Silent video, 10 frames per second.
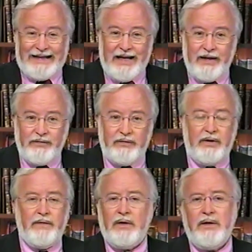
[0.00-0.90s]

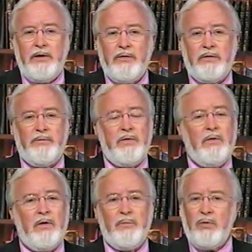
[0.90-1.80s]
against the leaders of
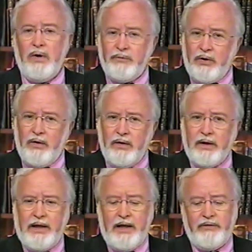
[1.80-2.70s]
Europe who have turned
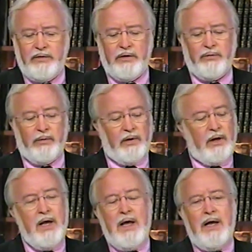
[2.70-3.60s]
against Israel.